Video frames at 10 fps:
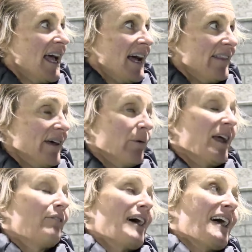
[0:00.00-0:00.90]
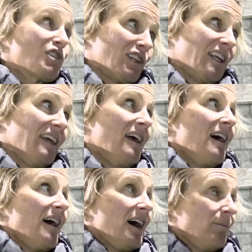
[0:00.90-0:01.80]
And then we have Ashley
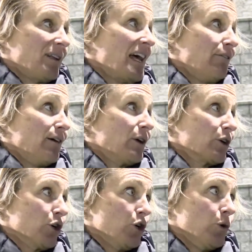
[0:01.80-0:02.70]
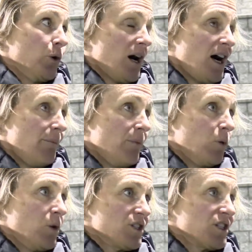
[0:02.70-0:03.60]
um, Glatfelder, who um,
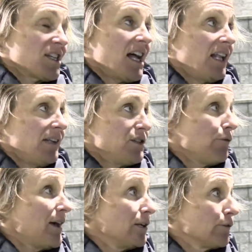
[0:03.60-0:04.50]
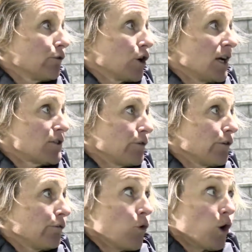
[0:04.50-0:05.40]
was a solid defender for us
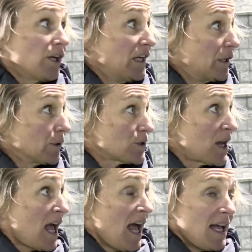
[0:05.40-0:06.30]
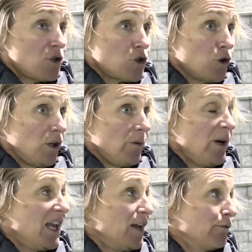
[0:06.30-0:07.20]
for four years, and certainly
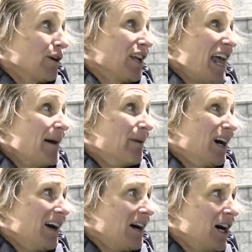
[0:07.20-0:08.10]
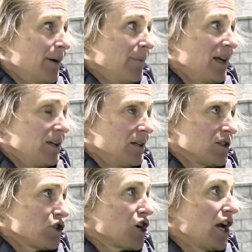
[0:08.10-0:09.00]
we can't forget Emma um,
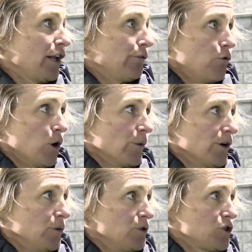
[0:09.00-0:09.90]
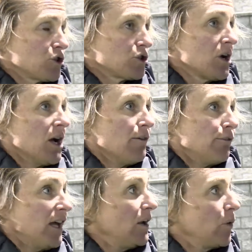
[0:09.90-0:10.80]
as a shining forward who was just
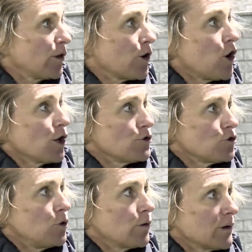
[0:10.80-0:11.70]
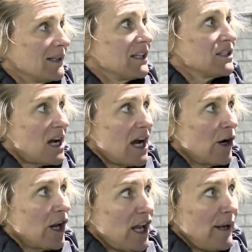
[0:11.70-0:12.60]
fighting with their heart and soul throughout the
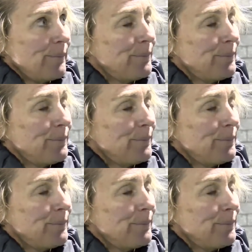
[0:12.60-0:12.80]
entire game.